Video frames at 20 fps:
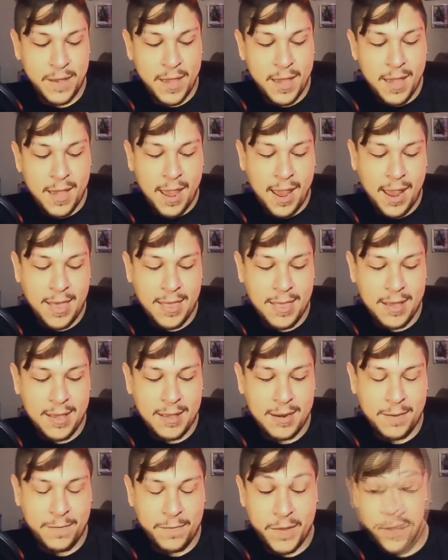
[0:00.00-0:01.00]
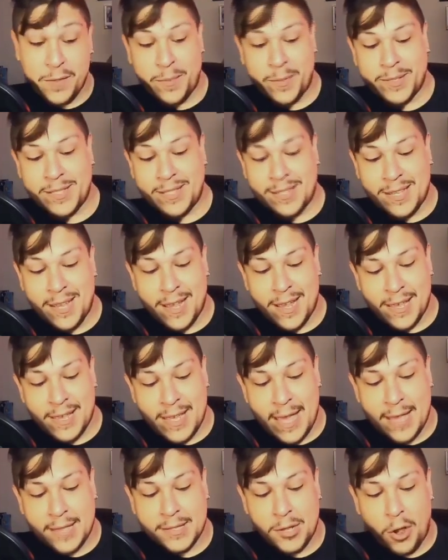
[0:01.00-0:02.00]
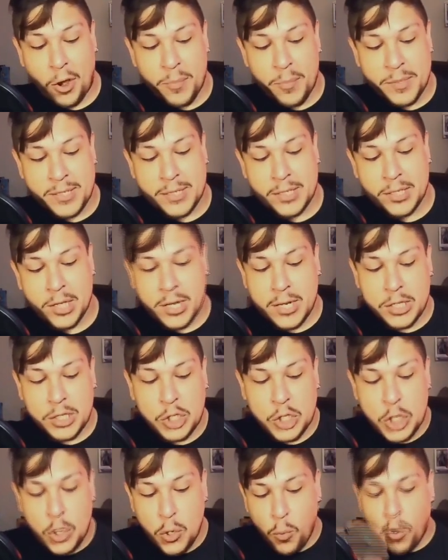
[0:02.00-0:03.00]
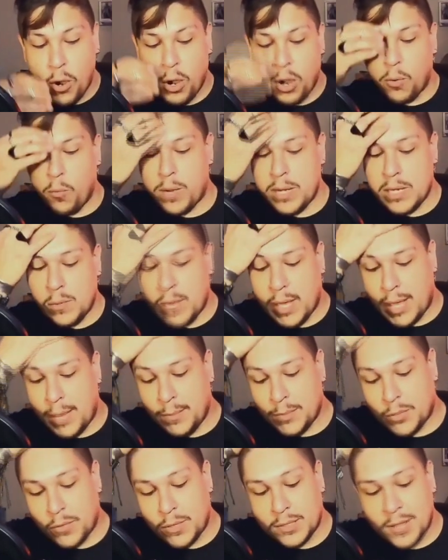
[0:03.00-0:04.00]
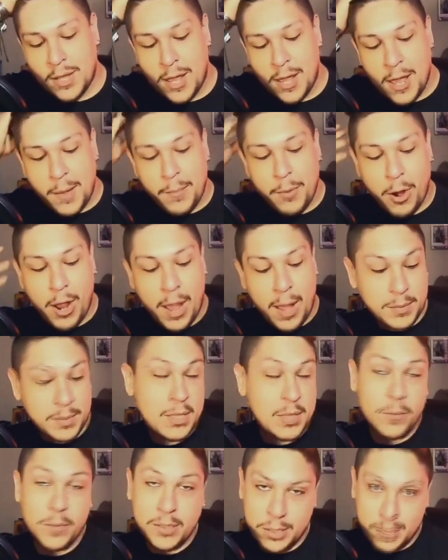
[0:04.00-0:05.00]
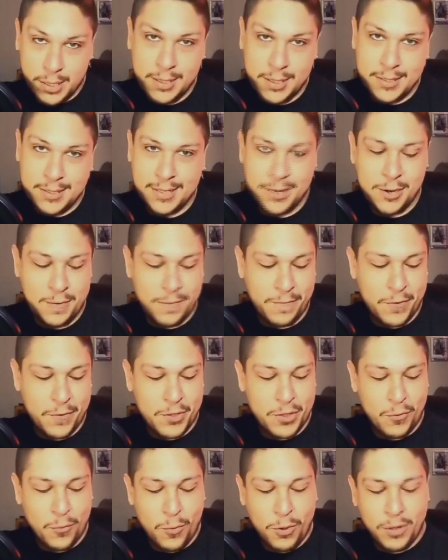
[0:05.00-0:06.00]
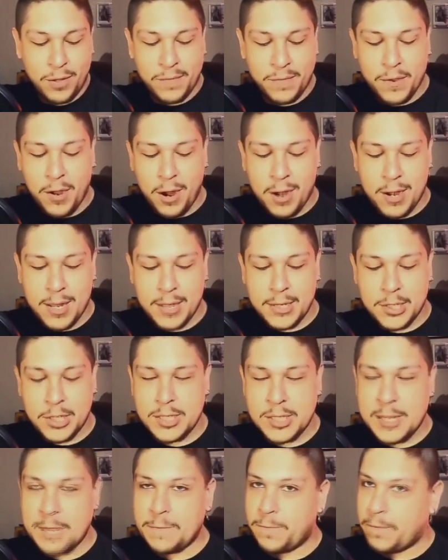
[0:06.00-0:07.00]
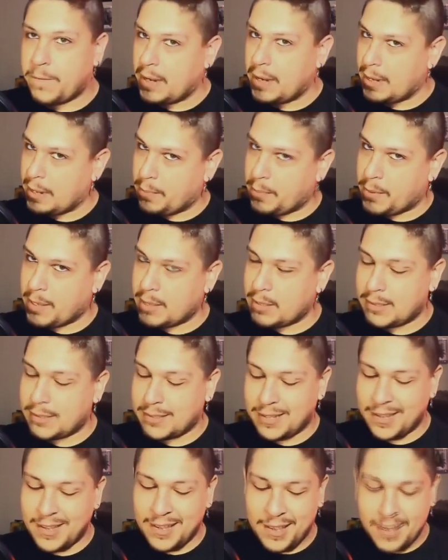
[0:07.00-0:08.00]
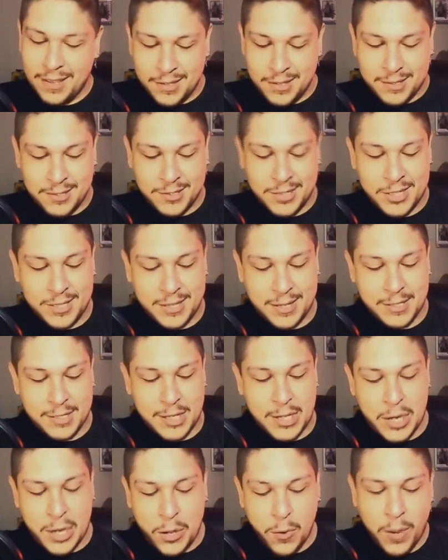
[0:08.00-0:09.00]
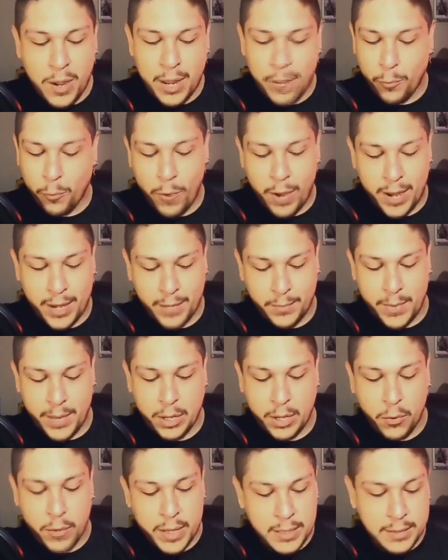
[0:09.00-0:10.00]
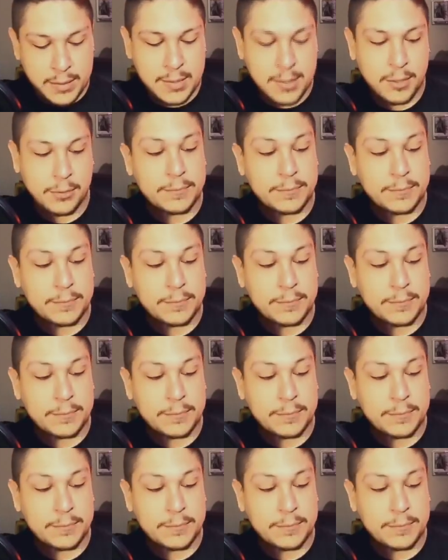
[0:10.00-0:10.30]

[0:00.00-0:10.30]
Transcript: And then Philippus is saying, yes, almost as good as you were when you came to us. Perhaps someone to consider for the role of guardian. She's like, Philippus. So she says, You know I'm right, my queen, so